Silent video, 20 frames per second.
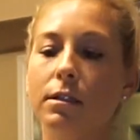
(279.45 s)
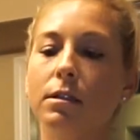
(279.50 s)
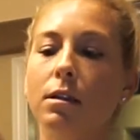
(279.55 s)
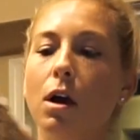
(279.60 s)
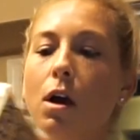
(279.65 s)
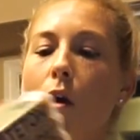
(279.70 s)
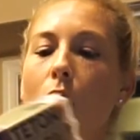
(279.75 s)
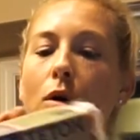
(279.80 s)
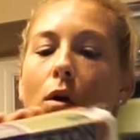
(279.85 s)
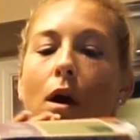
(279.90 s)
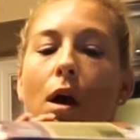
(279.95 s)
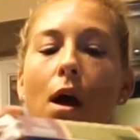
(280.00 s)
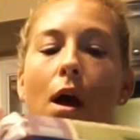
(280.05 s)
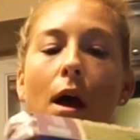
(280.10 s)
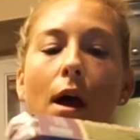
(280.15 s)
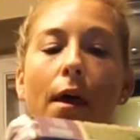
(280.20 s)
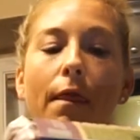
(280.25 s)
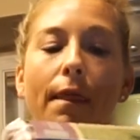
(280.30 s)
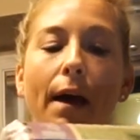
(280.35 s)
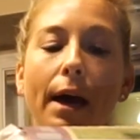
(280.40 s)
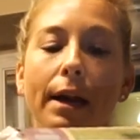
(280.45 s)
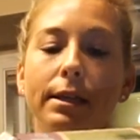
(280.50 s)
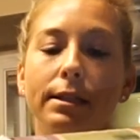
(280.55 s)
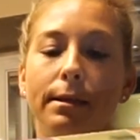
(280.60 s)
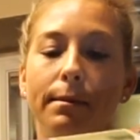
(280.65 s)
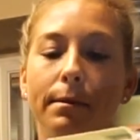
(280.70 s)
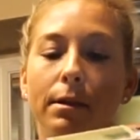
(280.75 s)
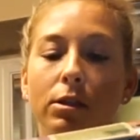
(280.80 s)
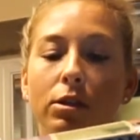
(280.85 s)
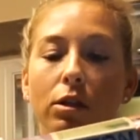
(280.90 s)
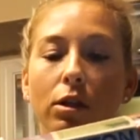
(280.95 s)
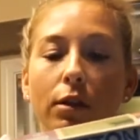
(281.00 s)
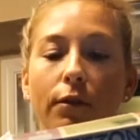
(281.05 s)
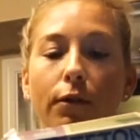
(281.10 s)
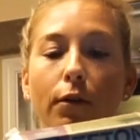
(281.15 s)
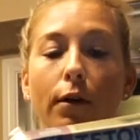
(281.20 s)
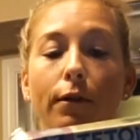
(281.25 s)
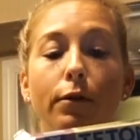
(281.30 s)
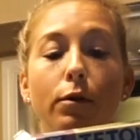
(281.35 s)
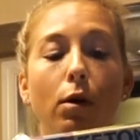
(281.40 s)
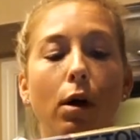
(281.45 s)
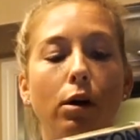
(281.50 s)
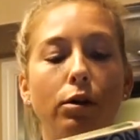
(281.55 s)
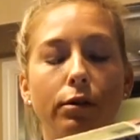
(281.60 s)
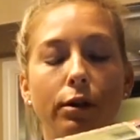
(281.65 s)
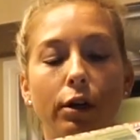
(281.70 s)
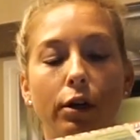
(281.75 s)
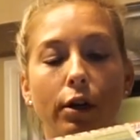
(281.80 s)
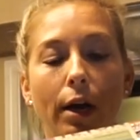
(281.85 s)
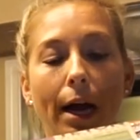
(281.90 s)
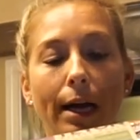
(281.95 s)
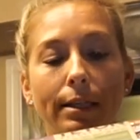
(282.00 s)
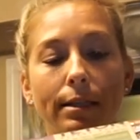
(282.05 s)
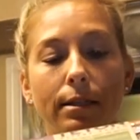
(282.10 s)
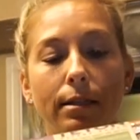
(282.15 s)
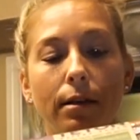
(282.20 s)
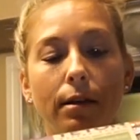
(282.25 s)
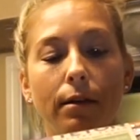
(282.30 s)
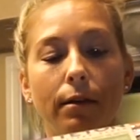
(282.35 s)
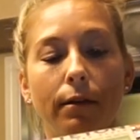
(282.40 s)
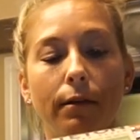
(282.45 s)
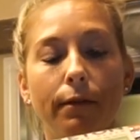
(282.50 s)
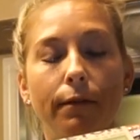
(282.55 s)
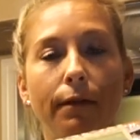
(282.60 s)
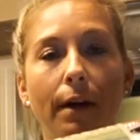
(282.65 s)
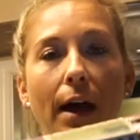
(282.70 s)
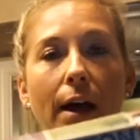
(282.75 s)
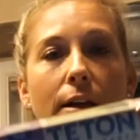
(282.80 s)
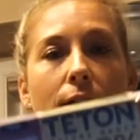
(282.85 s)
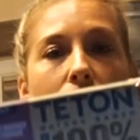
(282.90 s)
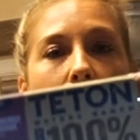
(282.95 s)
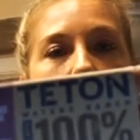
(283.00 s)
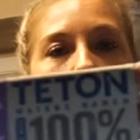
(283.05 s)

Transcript: So that is something to look for if you are doing grass-fed.